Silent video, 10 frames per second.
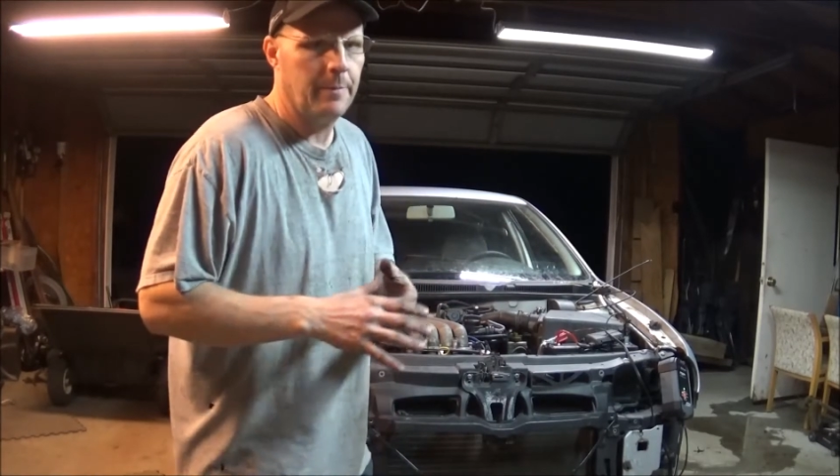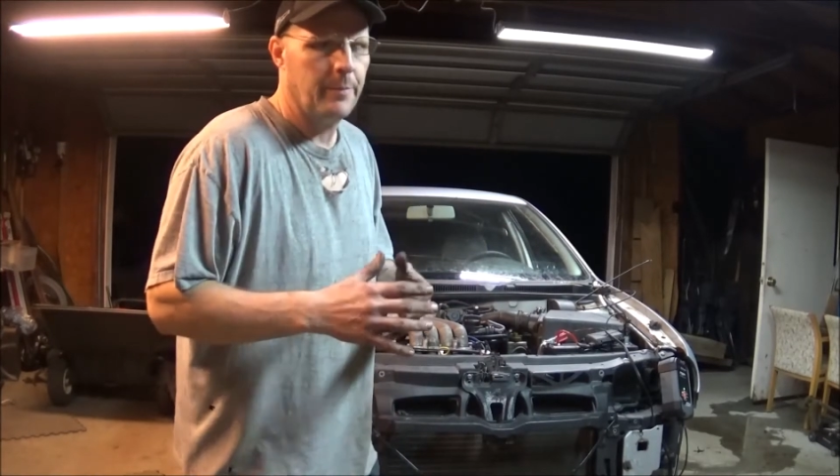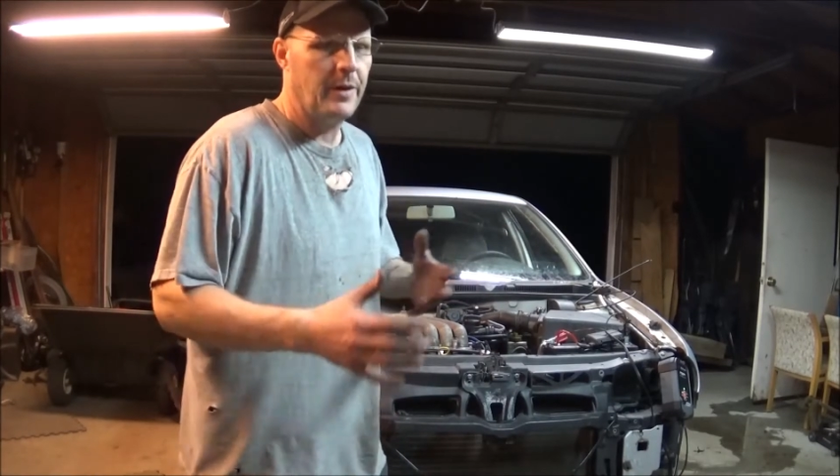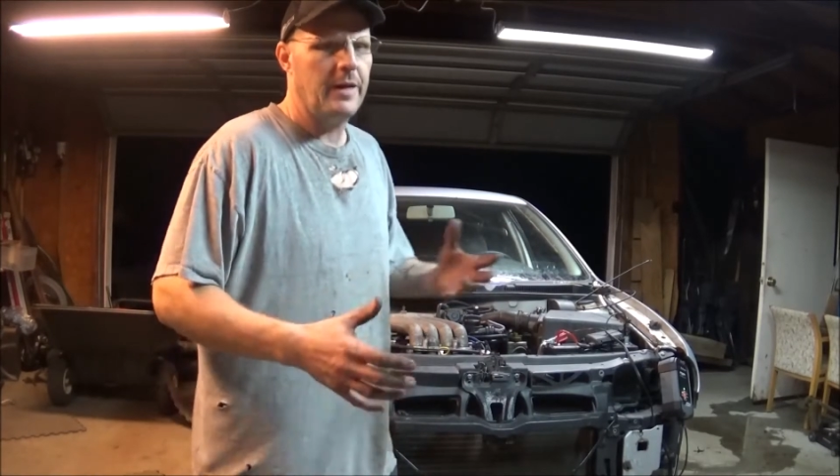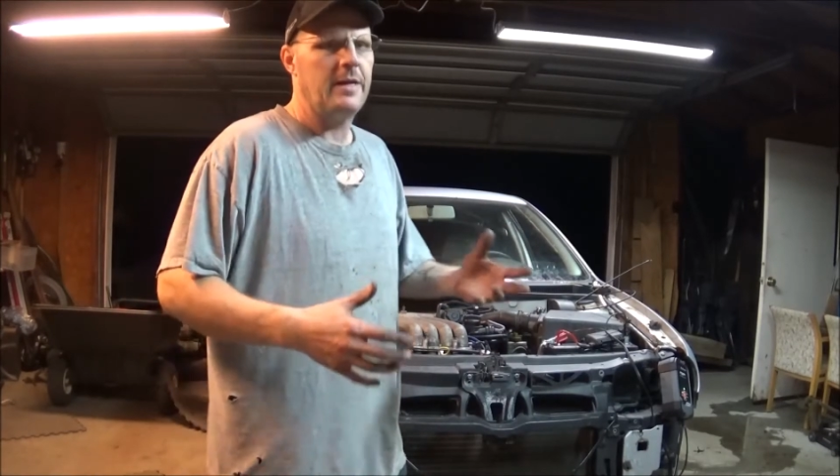
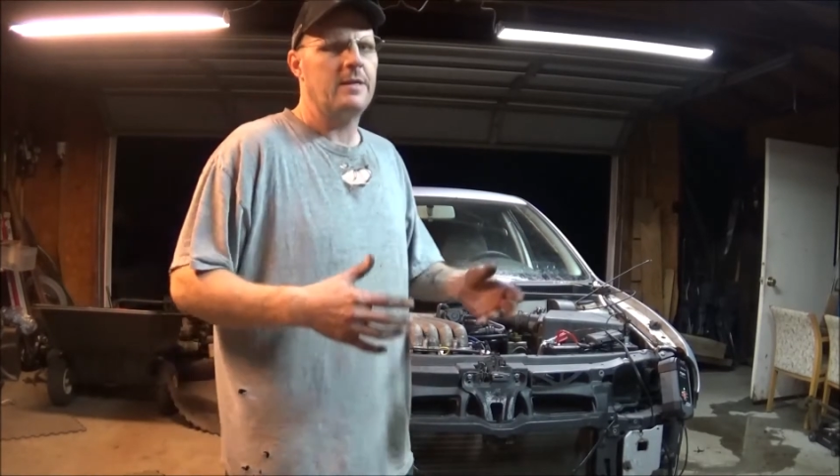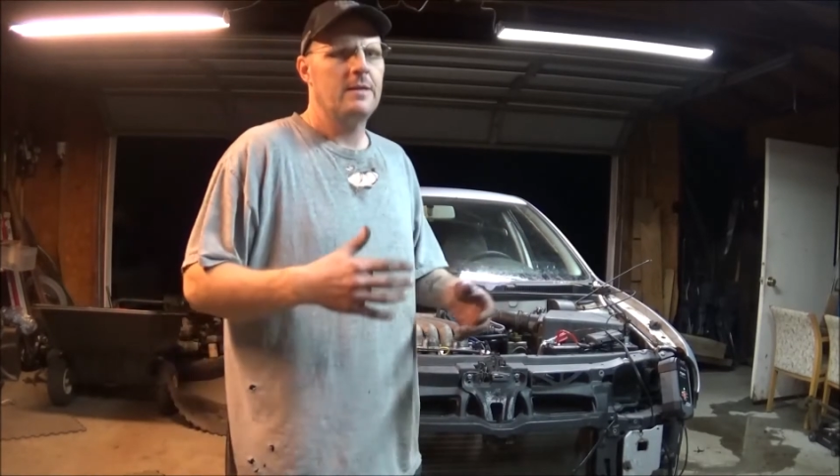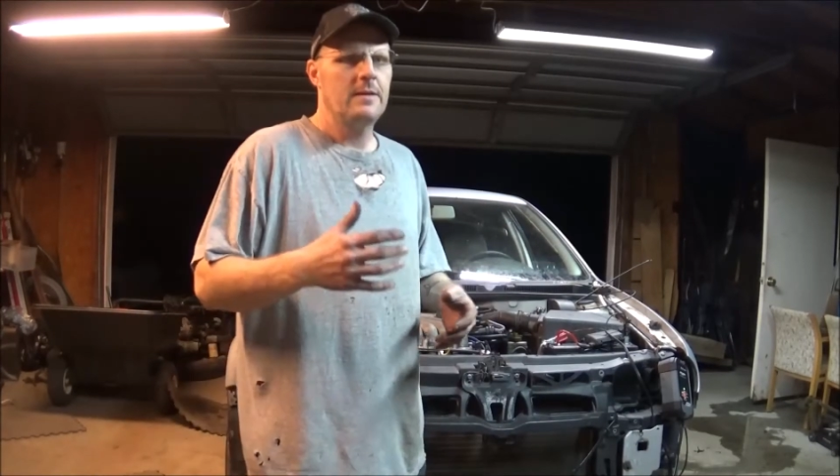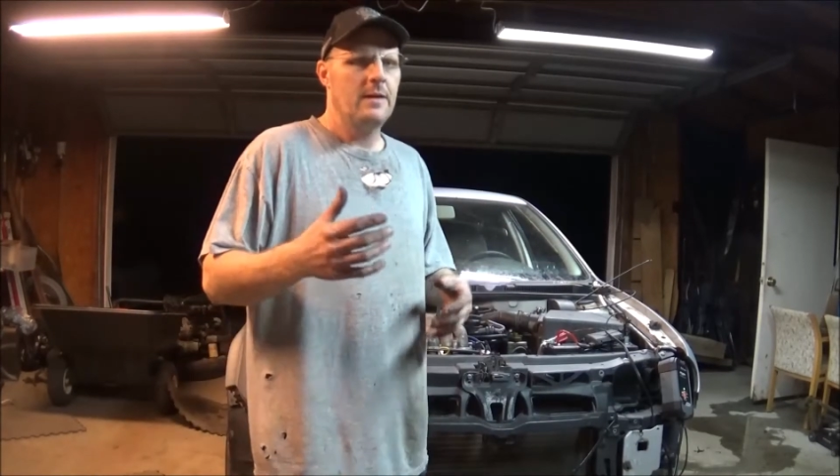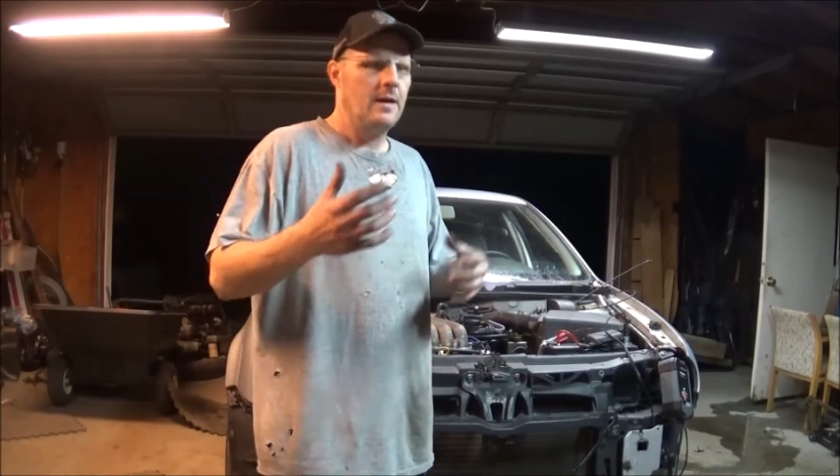but
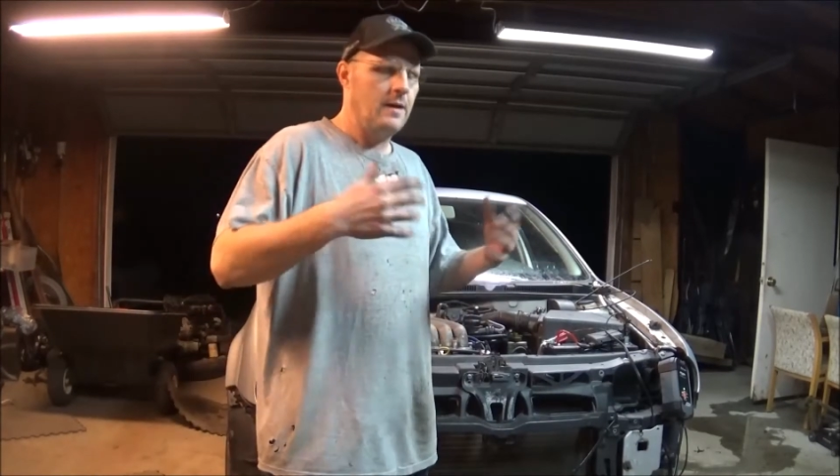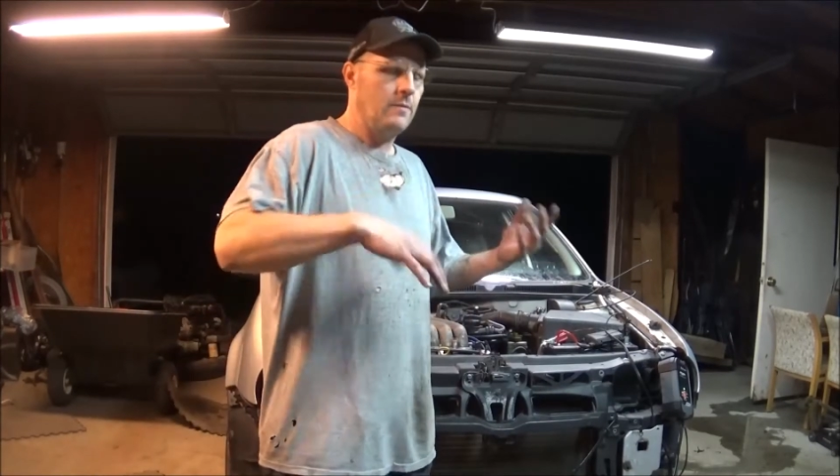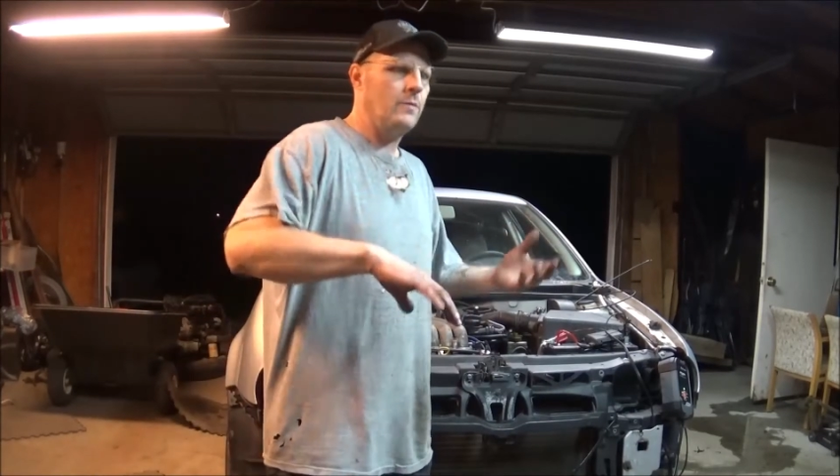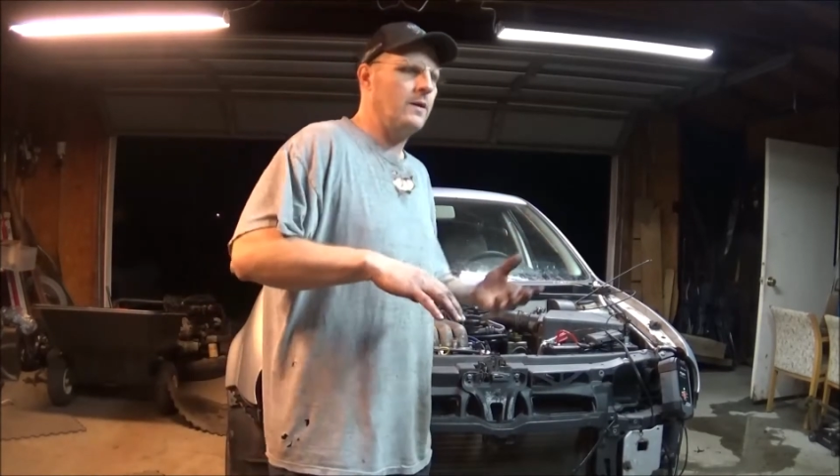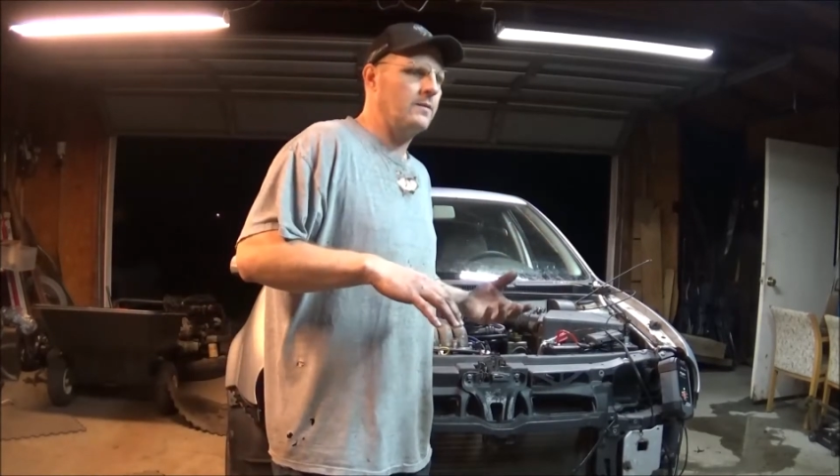
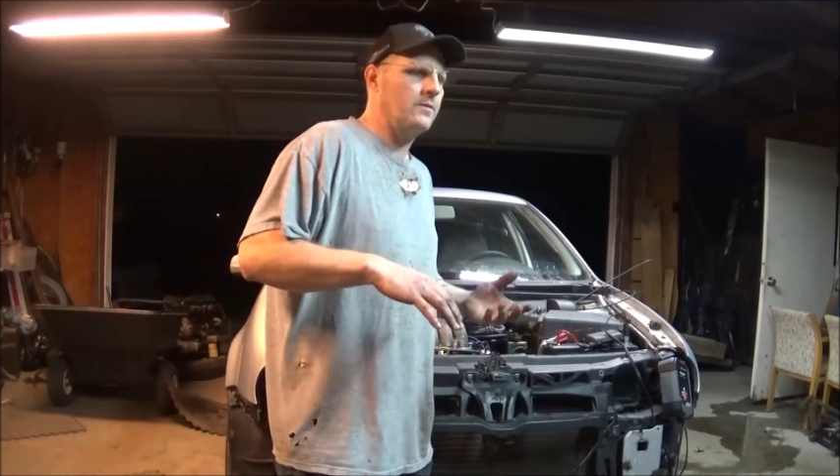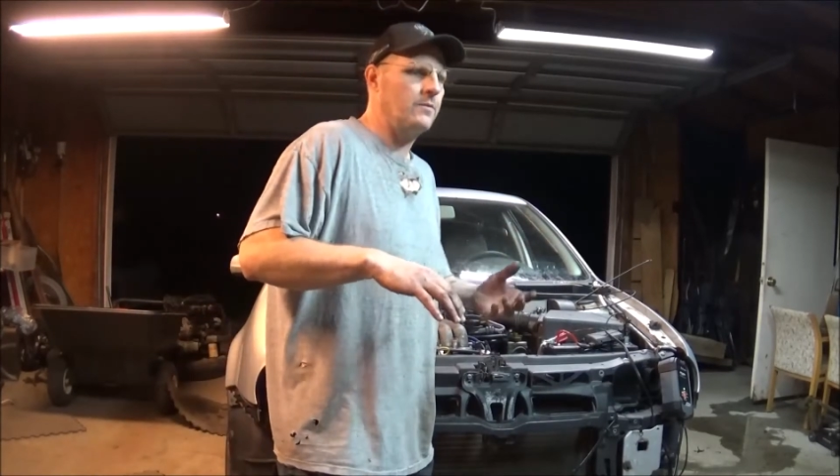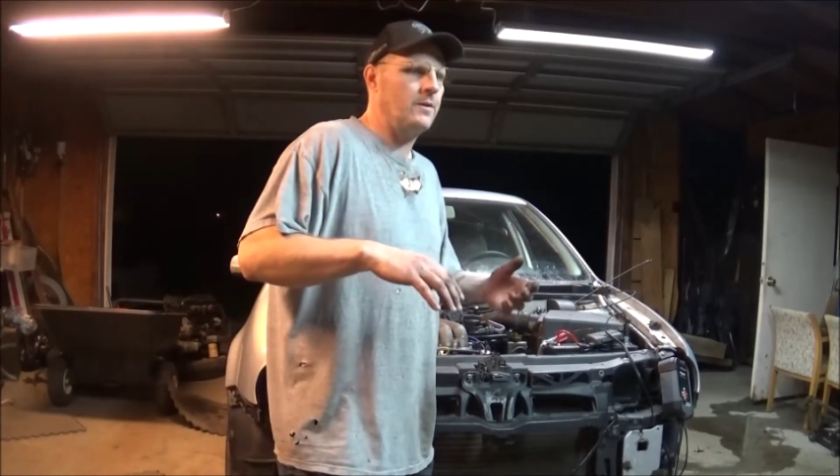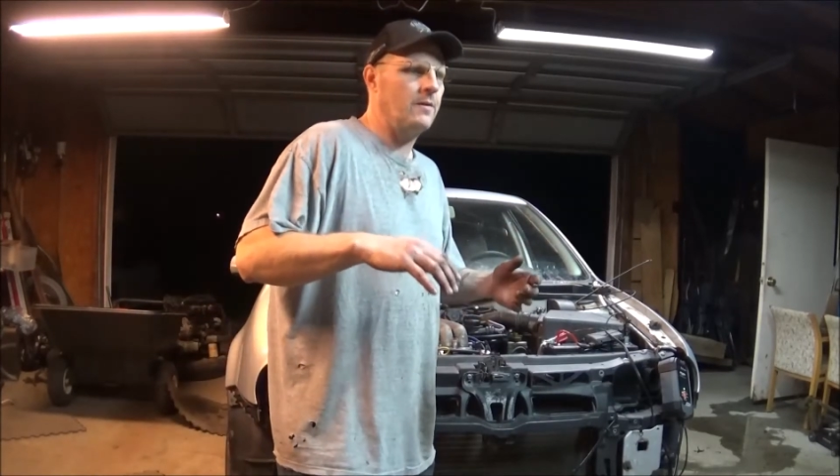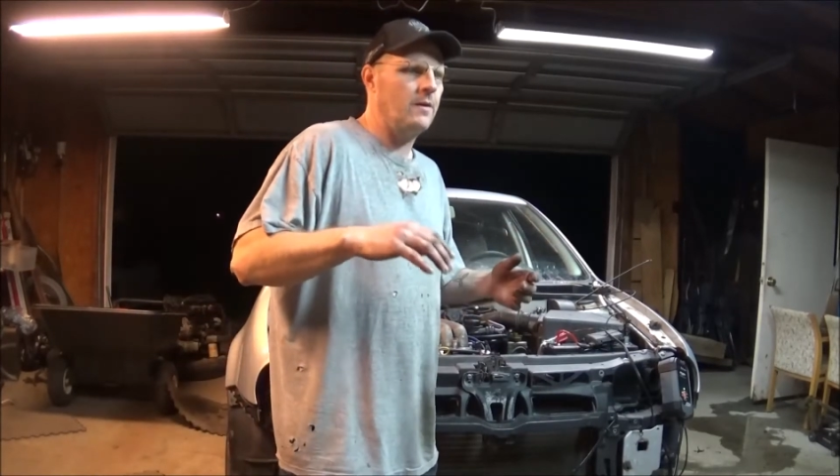when I
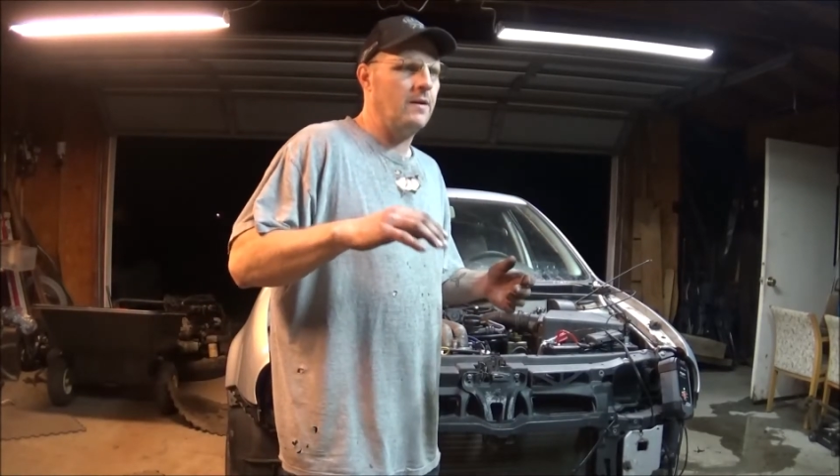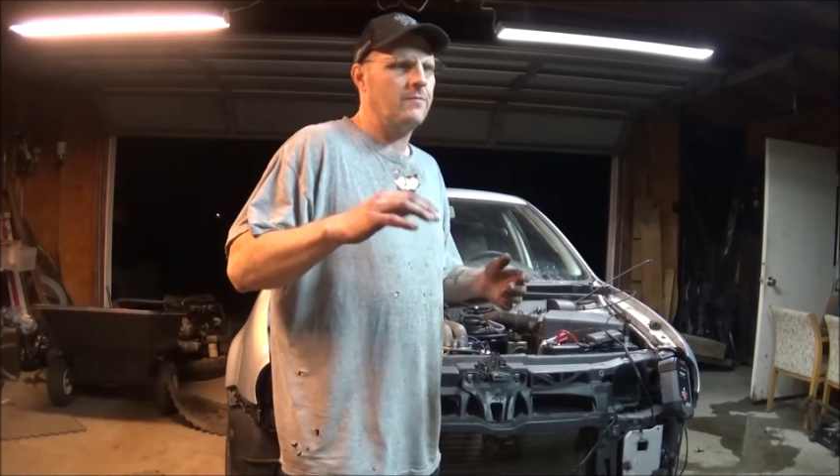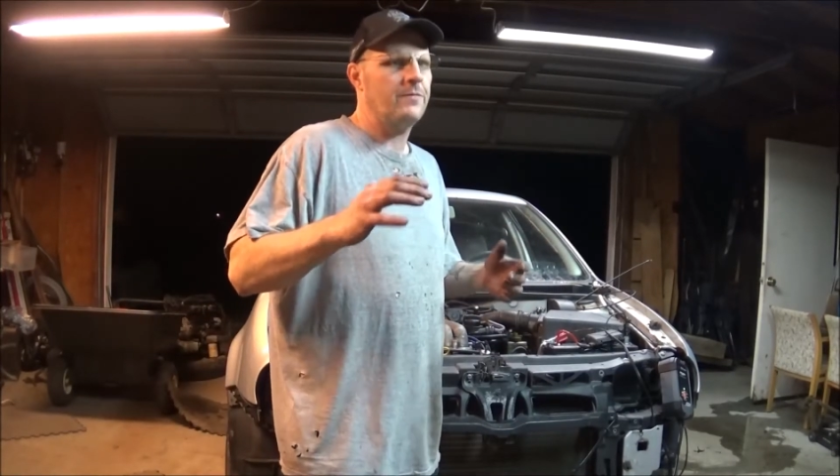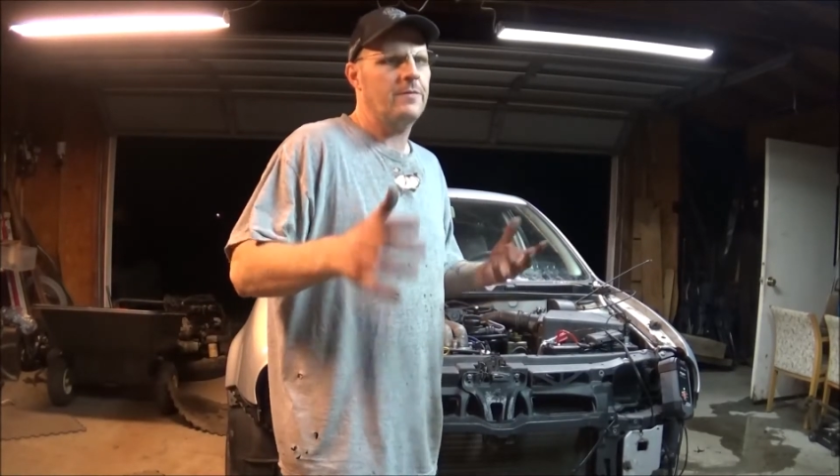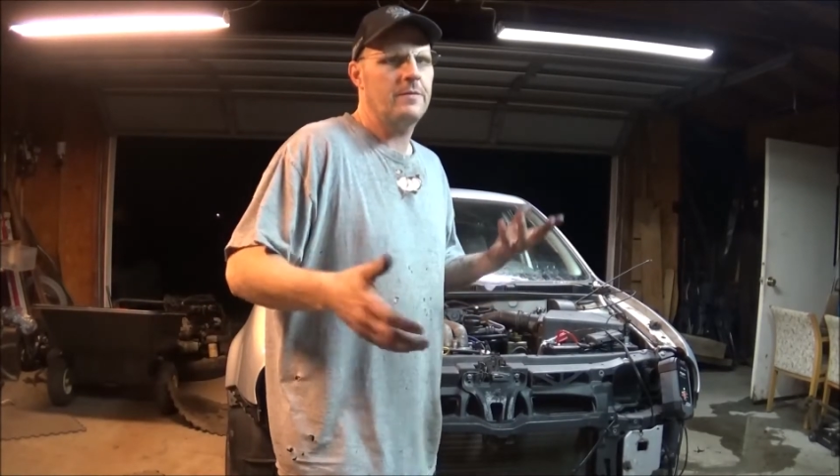turned it
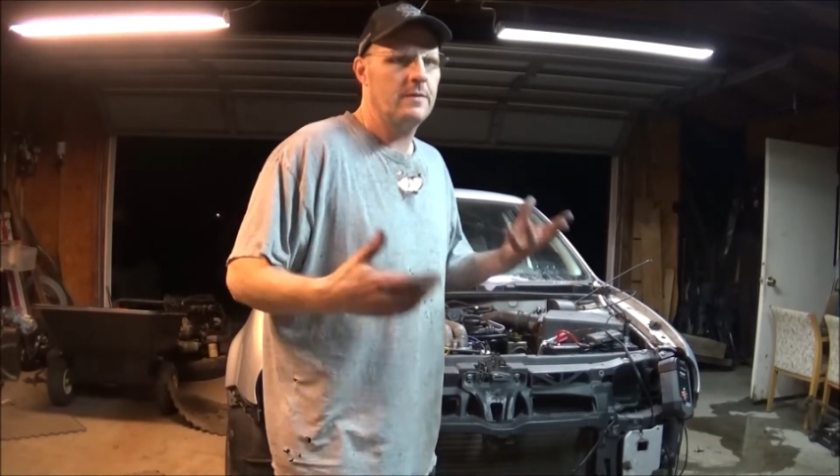off,